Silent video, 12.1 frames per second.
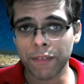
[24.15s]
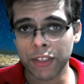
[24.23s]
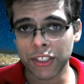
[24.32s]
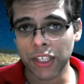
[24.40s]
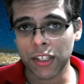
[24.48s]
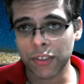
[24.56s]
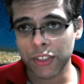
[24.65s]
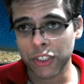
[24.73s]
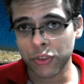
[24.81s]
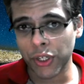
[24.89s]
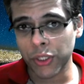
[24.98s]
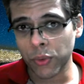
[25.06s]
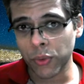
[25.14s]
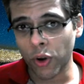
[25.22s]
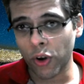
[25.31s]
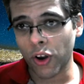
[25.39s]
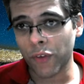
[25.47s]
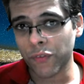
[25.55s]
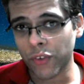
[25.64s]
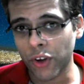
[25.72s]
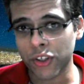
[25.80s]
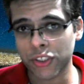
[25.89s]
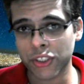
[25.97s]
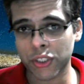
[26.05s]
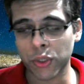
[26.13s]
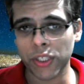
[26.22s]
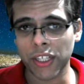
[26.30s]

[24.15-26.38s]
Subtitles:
which is going to of course show